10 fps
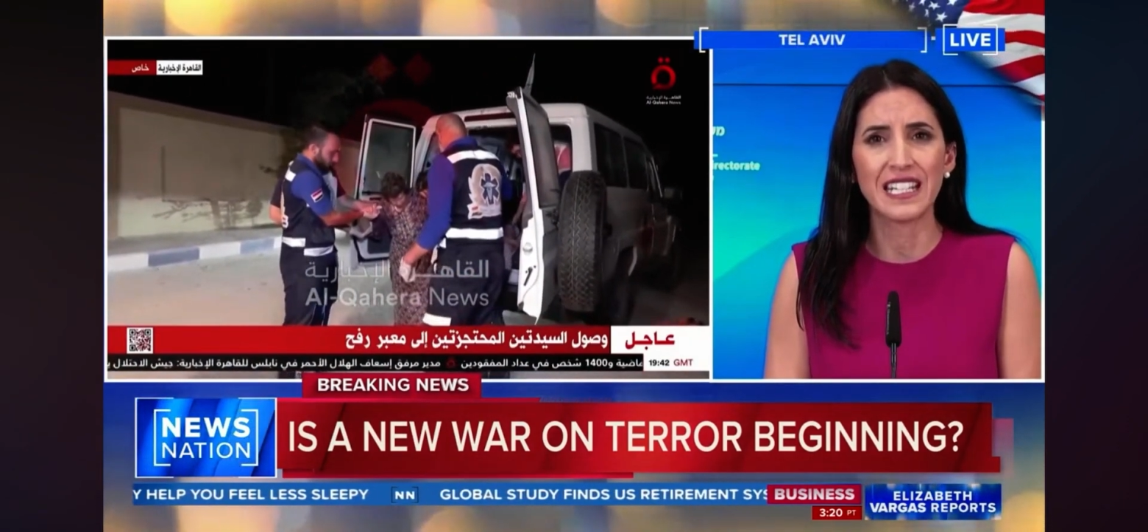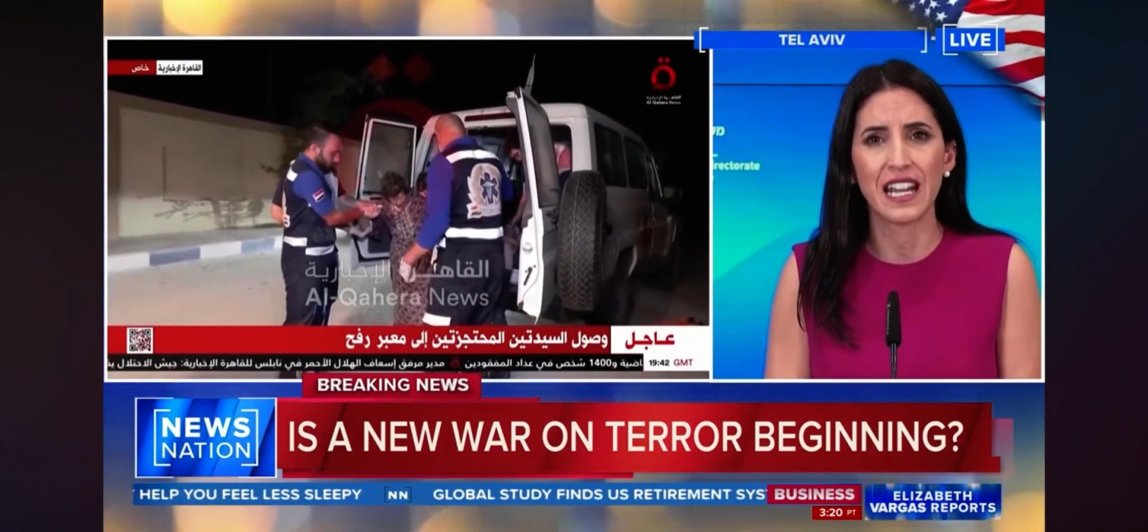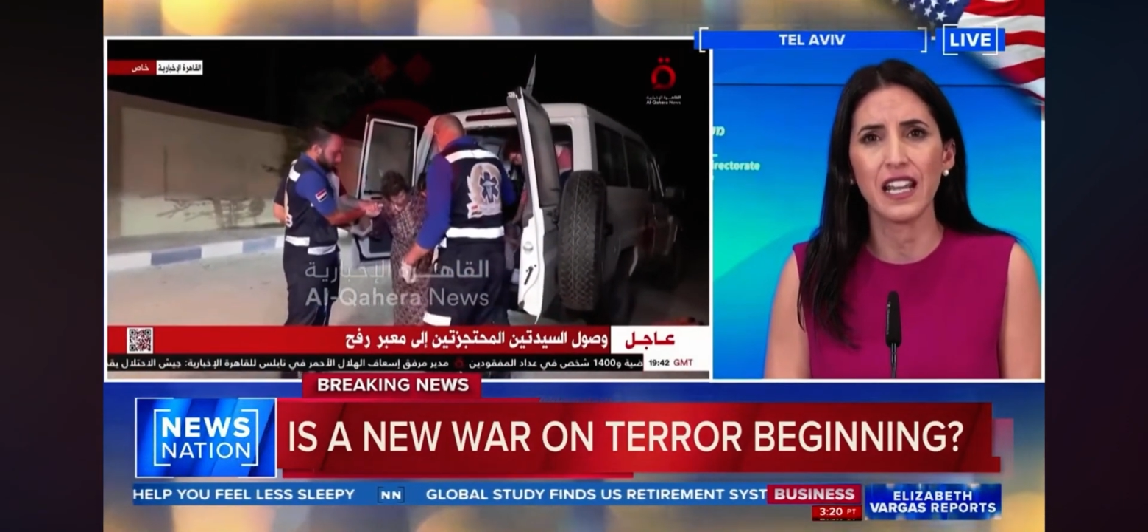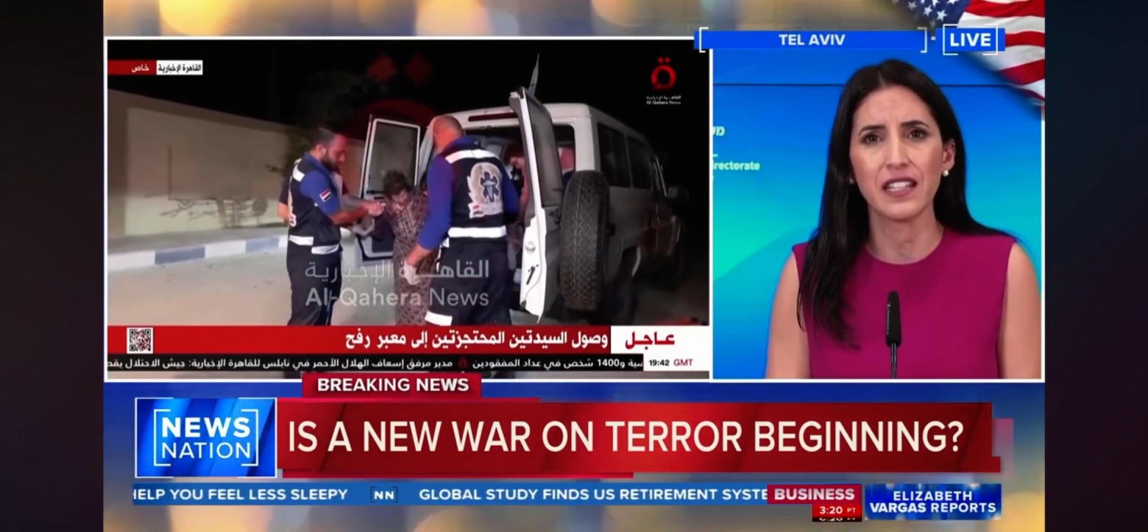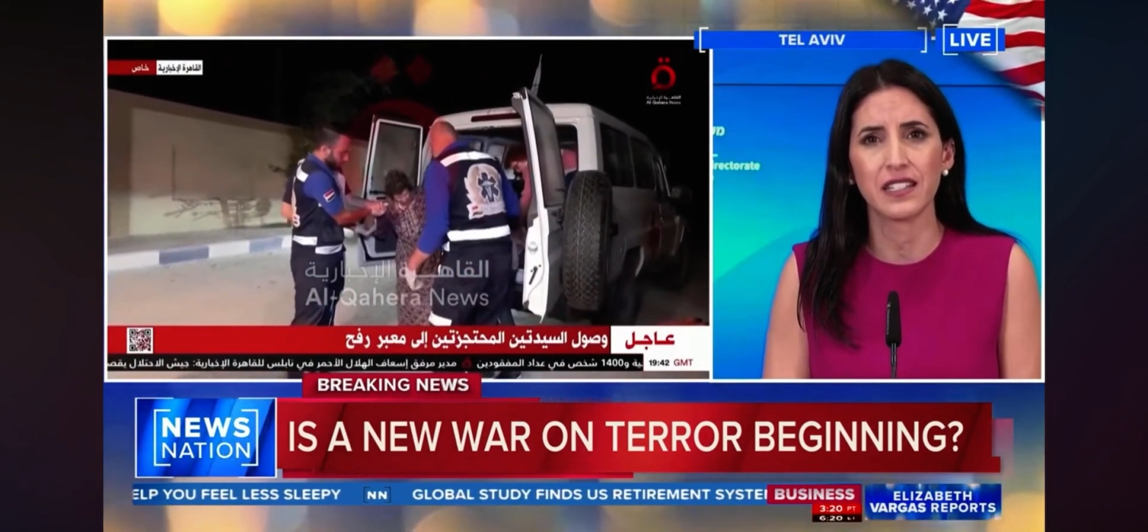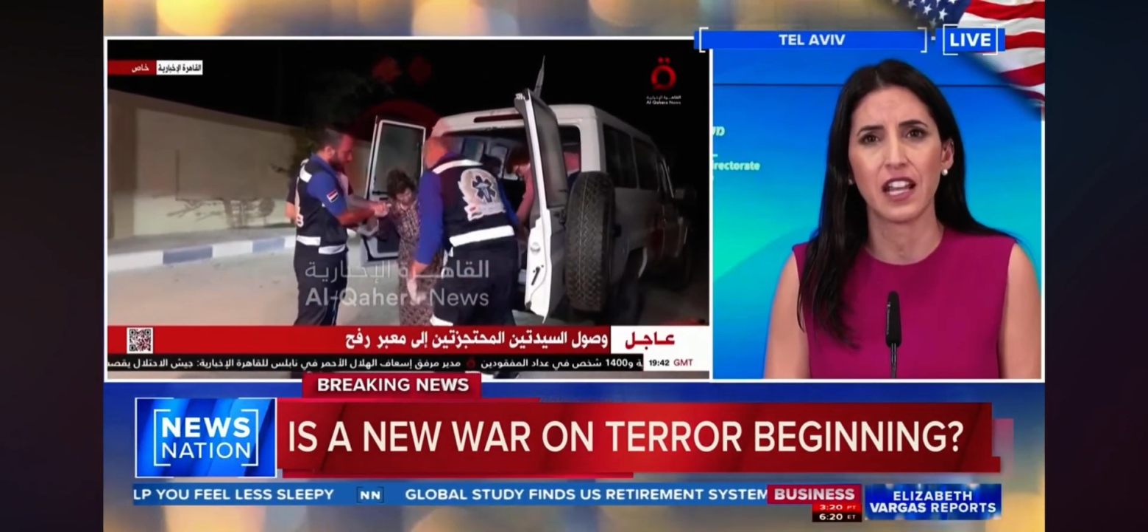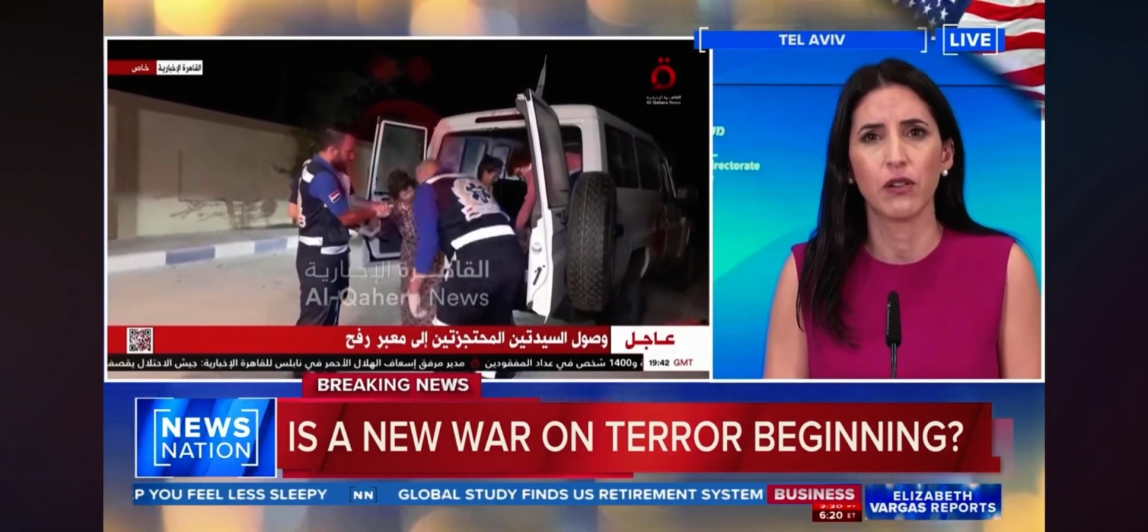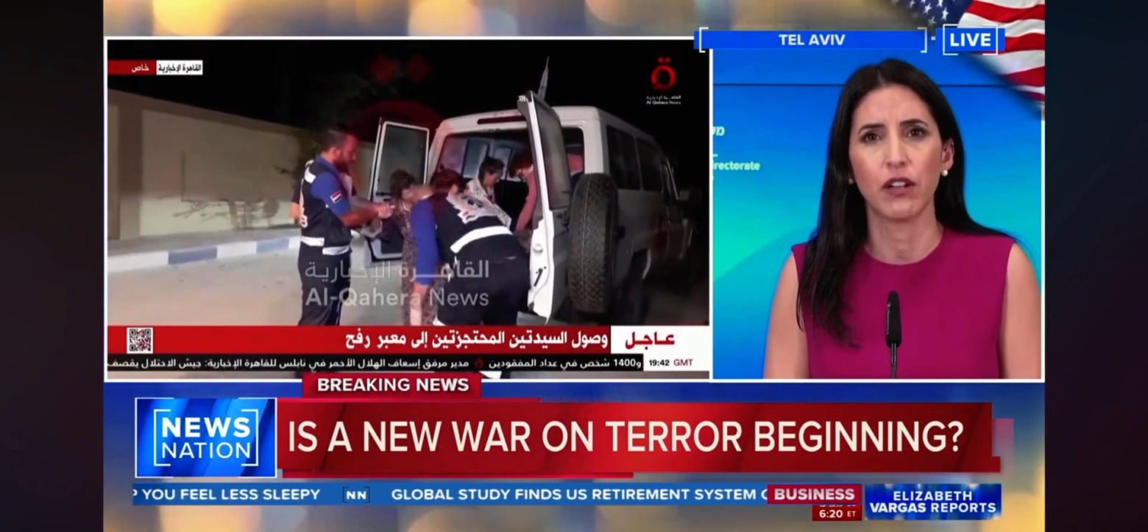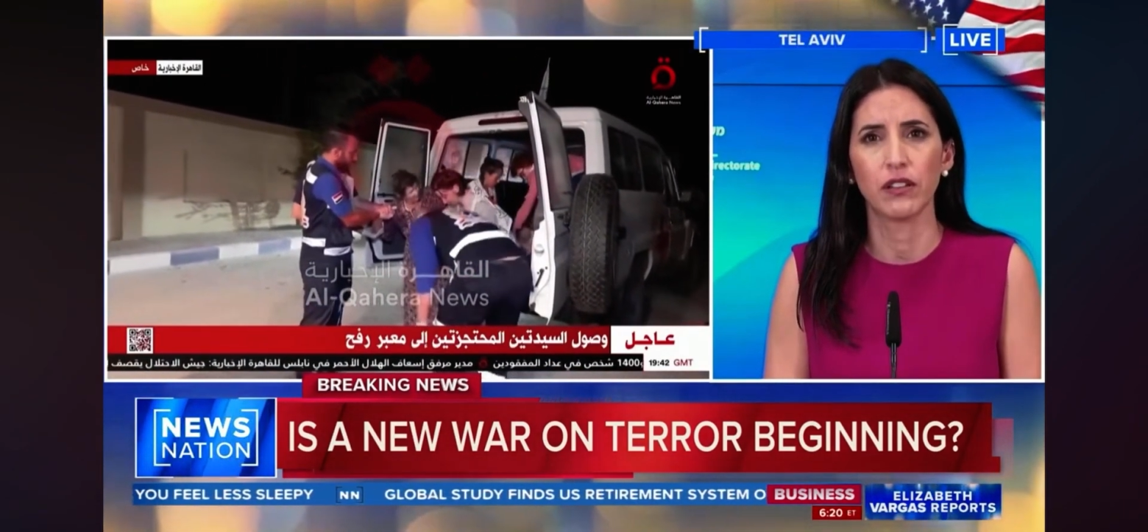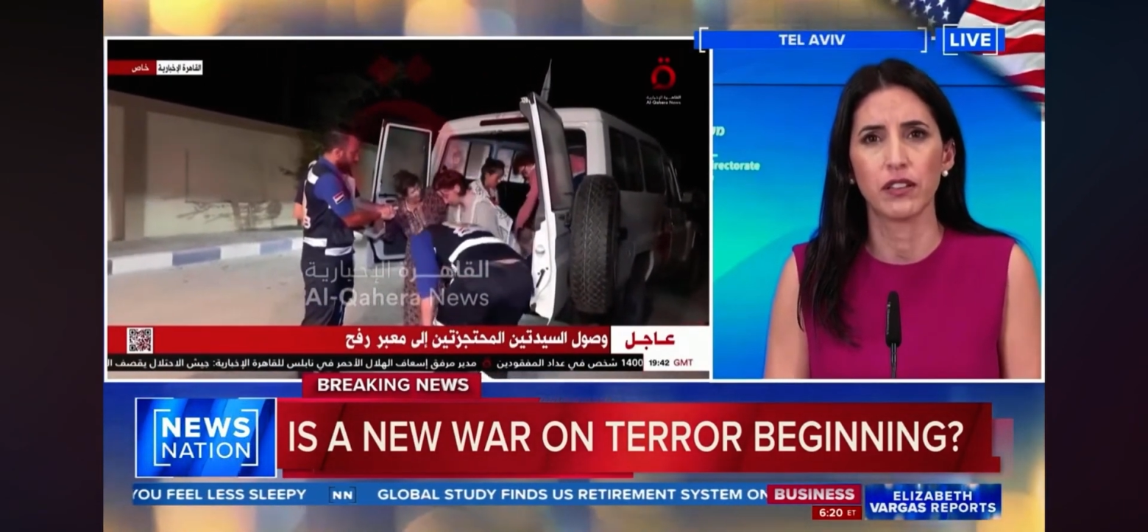days
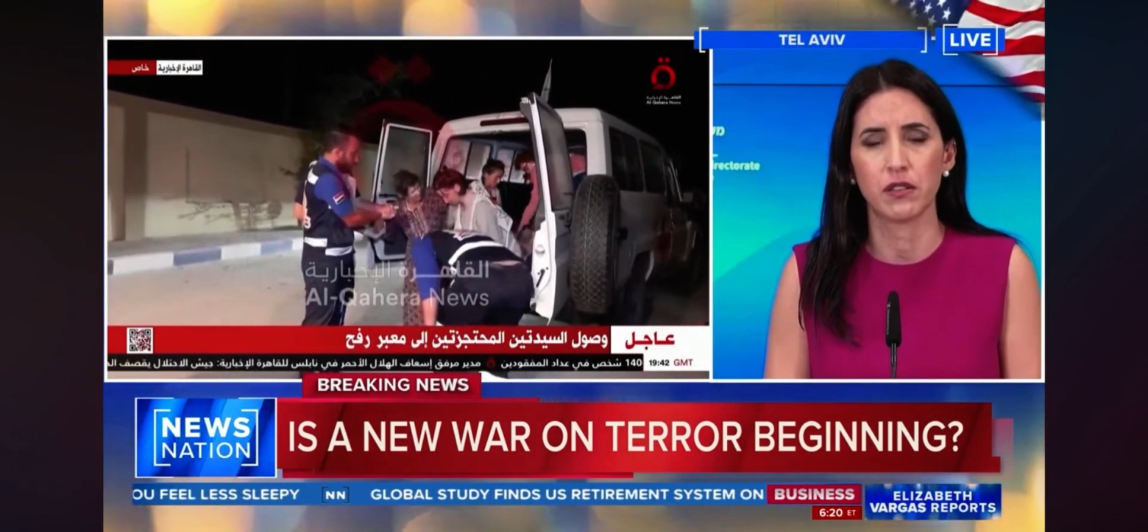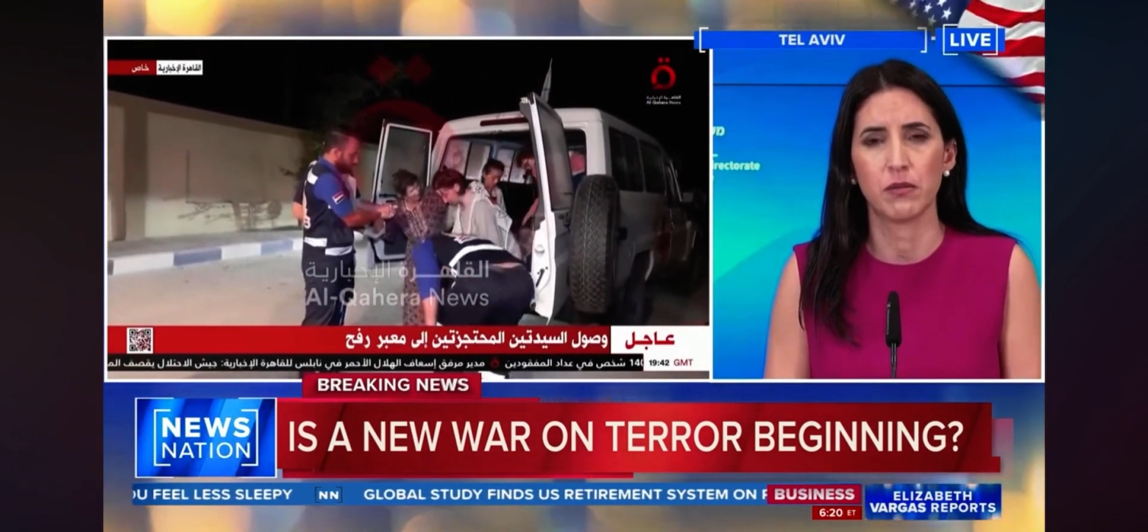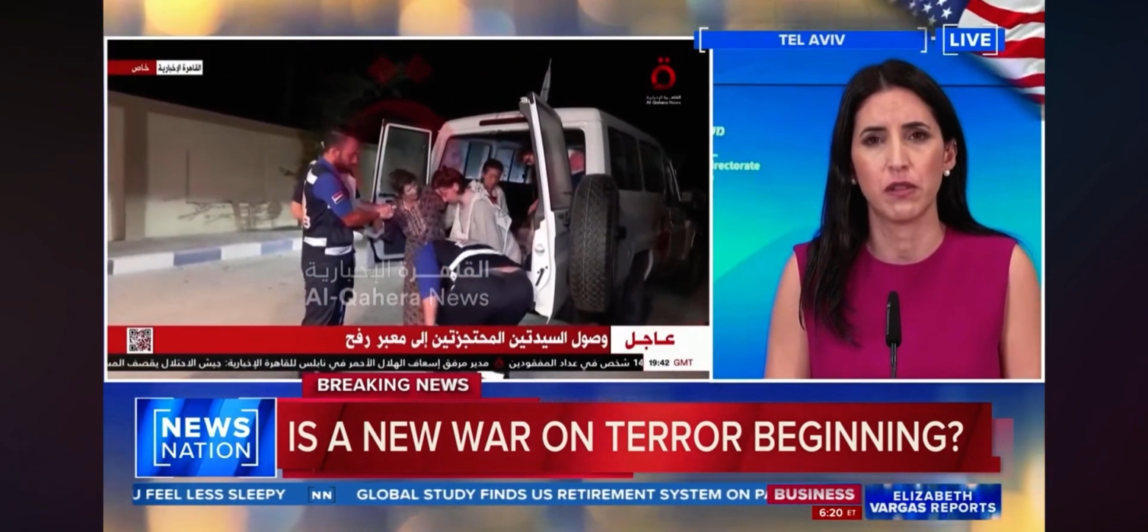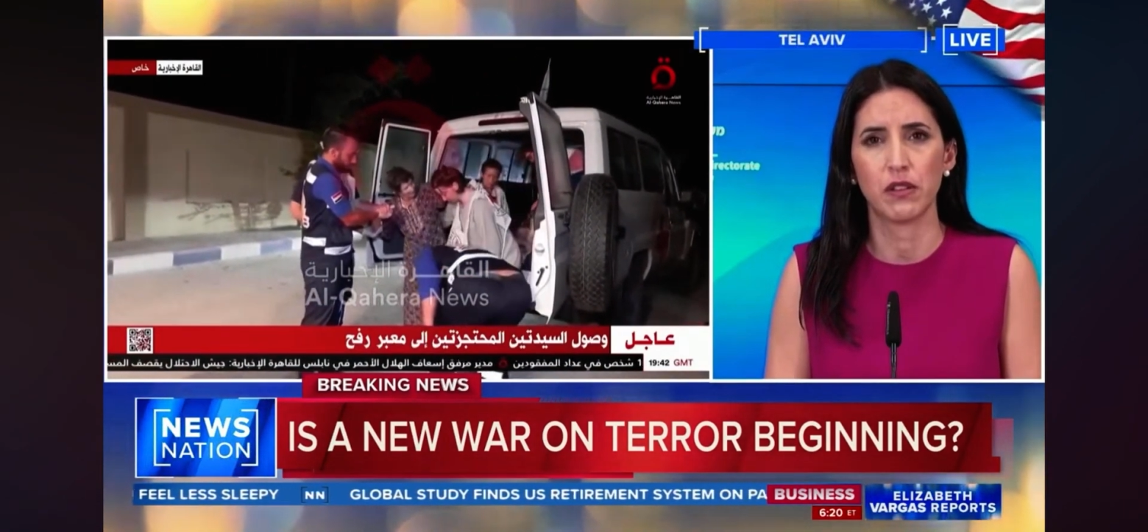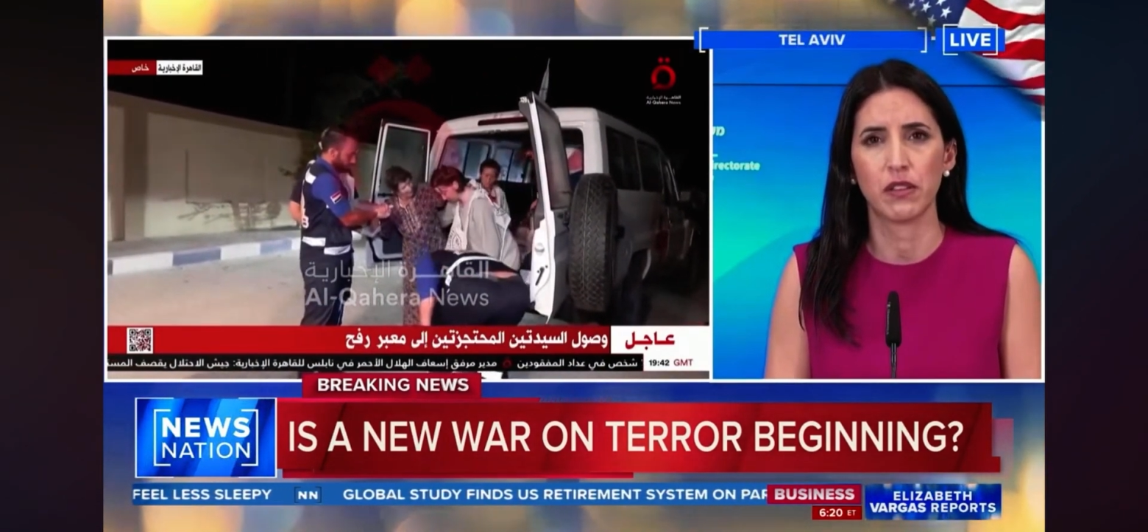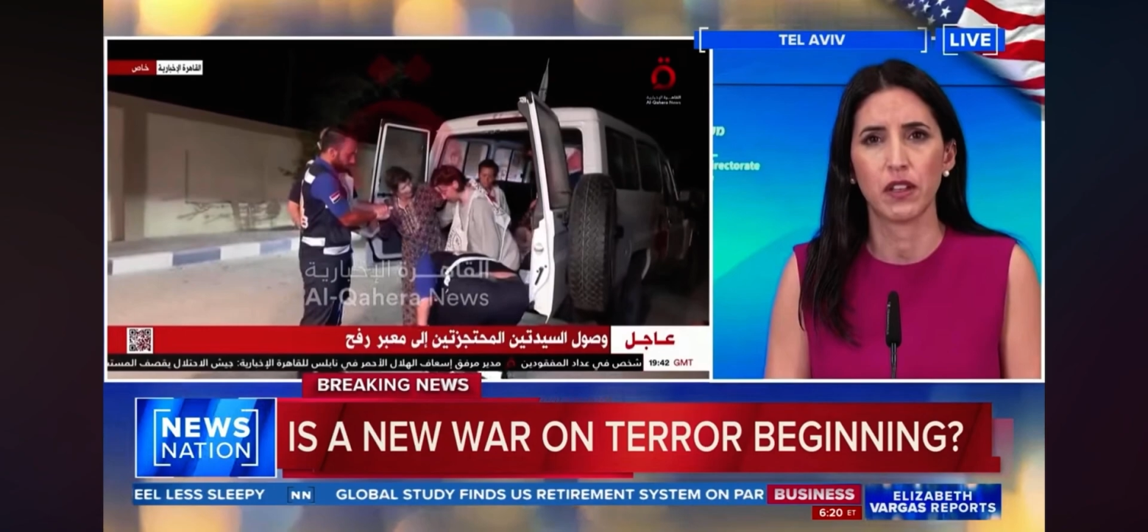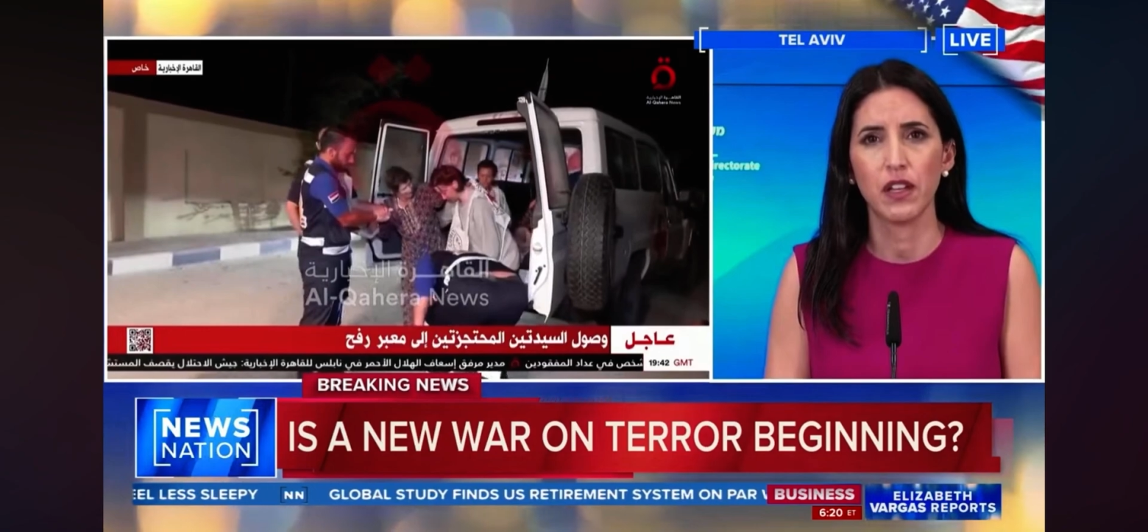now, Elizabeth.